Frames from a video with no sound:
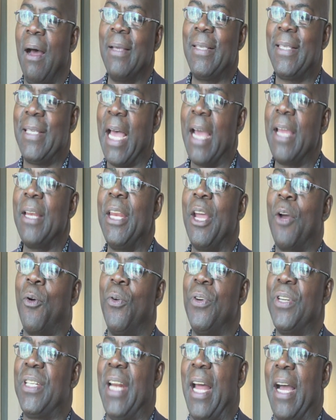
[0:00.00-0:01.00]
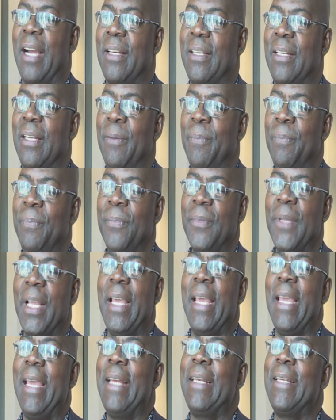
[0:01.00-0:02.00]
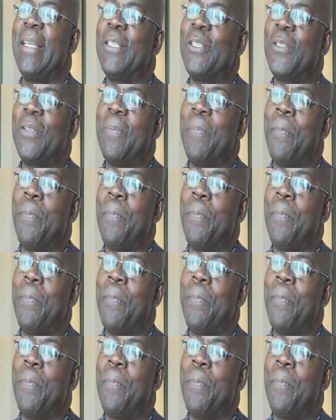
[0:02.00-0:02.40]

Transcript: sign the contract, it is